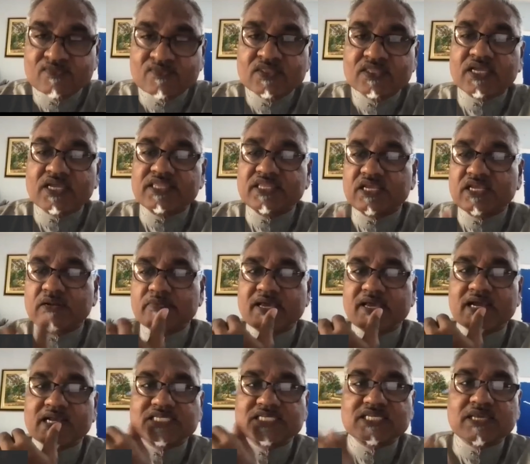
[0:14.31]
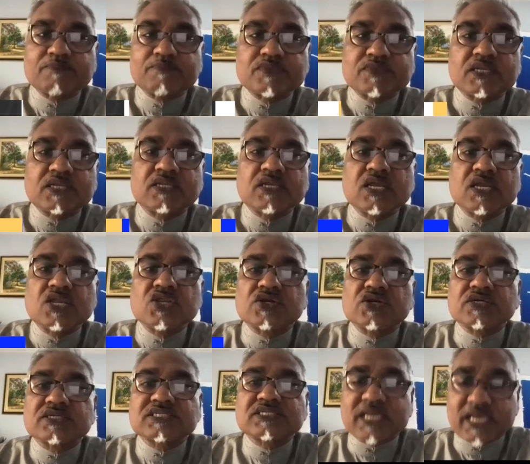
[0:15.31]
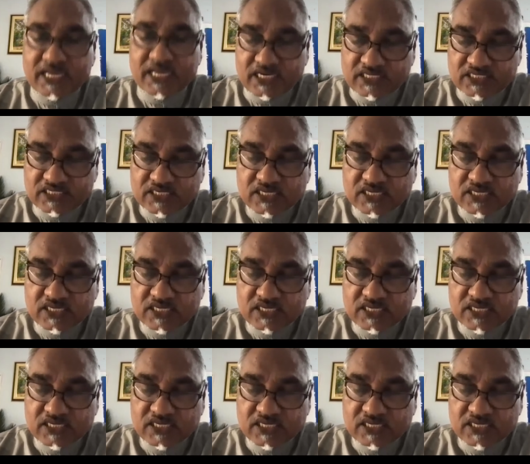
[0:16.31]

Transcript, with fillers: that they'll be accepted in your sight.